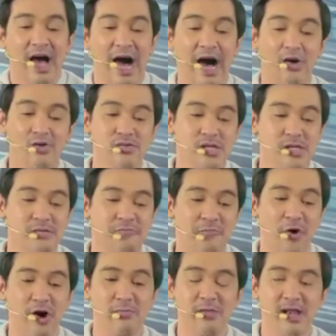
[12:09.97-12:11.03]
how this
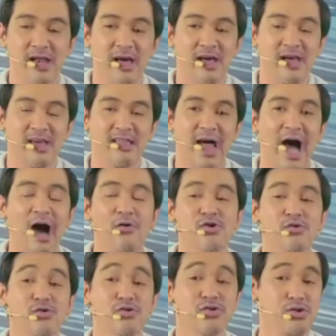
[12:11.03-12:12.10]
formula and how
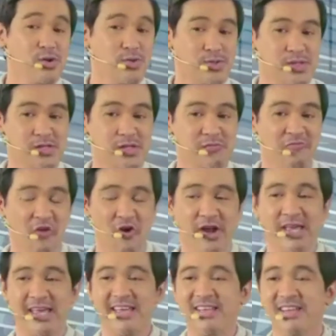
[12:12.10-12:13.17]
you could use these
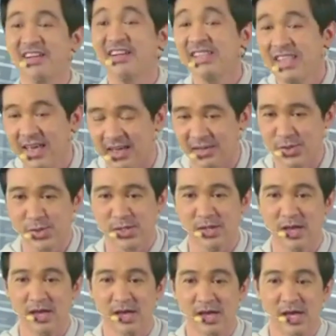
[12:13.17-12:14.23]
4 key
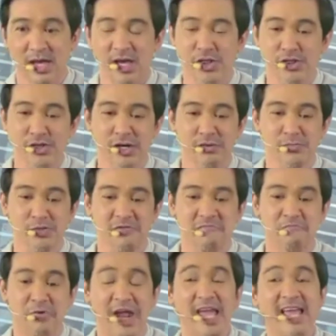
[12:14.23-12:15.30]
ingredients in terms
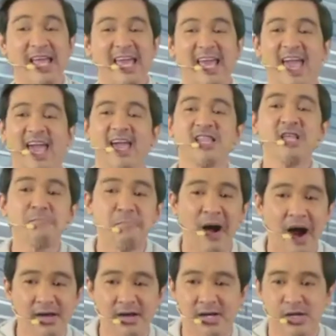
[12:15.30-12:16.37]
of breaking any
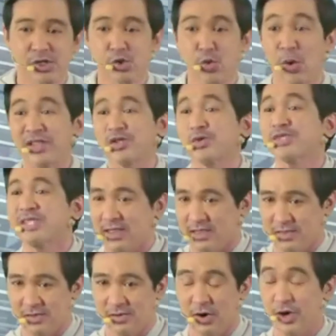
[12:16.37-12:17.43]
barriers you want to
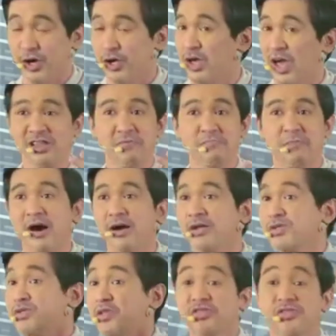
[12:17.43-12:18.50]
set, or any
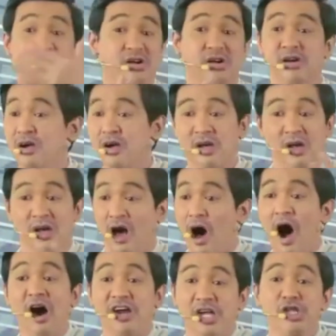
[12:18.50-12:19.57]
barriers that there
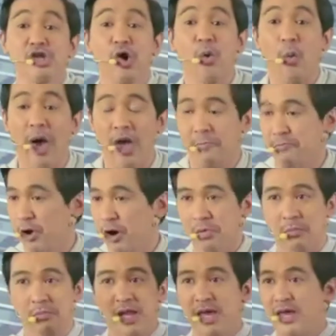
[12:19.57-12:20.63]
are in your way,
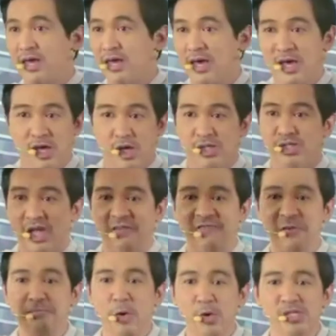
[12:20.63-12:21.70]
probably your
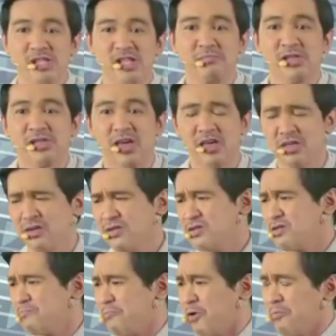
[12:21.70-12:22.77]
self-imposed
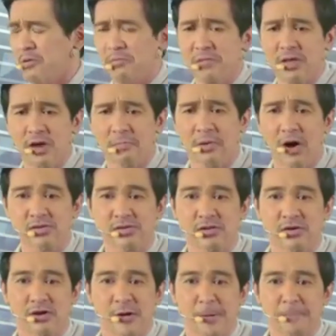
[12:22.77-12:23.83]
limitations, probably about
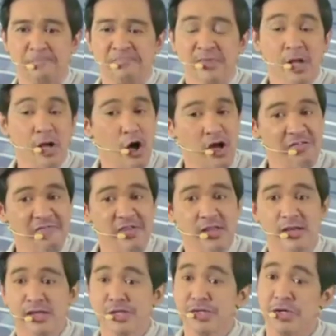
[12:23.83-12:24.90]
your
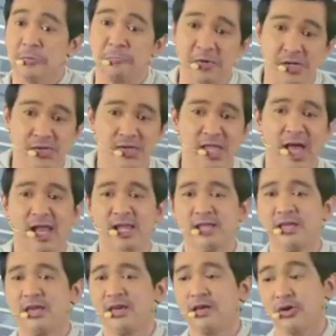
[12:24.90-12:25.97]
confidence, your
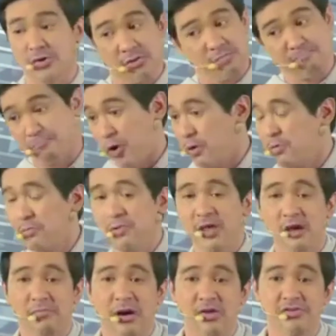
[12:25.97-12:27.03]
personality,
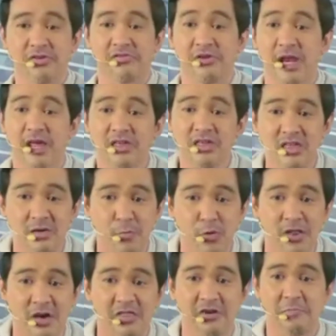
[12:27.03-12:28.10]
probably about your relationship
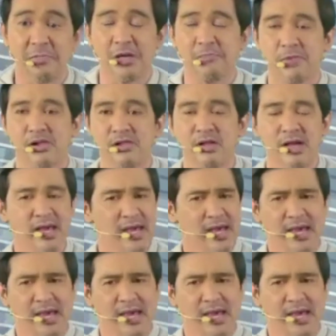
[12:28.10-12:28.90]
with other people.